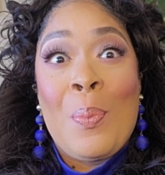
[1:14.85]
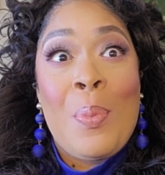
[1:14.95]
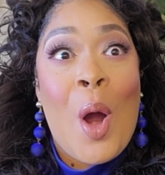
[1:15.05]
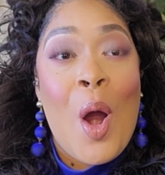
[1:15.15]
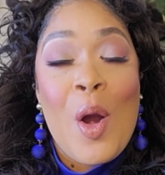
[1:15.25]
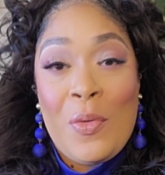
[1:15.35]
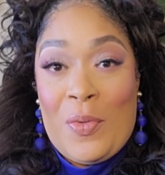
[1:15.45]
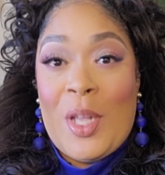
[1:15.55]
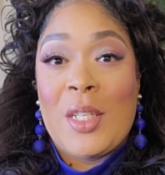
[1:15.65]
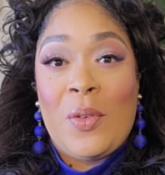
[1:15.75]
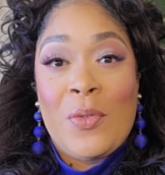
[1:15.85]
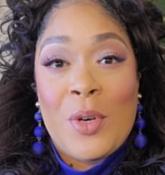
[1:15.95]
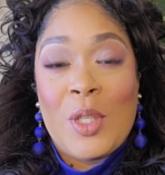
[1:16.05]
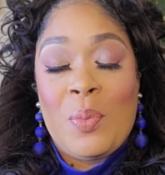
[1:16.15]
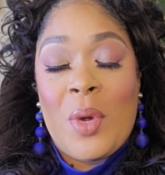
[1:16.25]
perfect for
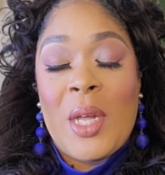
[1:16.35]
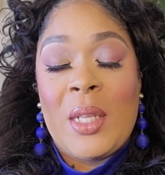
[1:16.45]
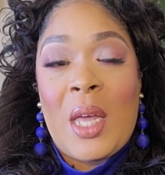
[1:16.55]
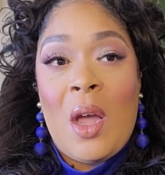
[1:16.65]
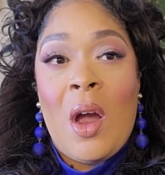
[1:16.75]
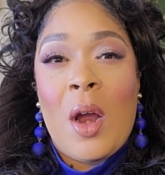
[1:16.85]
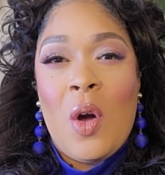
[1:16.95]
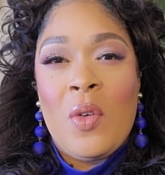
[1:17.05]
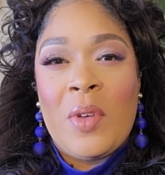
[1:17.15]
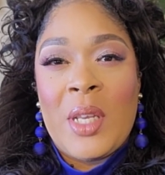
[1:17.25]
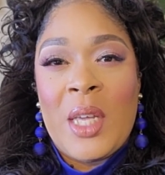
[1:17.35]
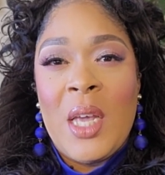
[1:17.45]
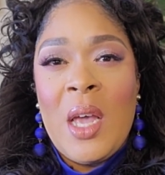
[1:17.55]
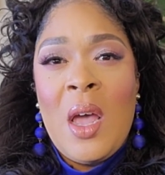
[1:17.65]
spring. They aren't overly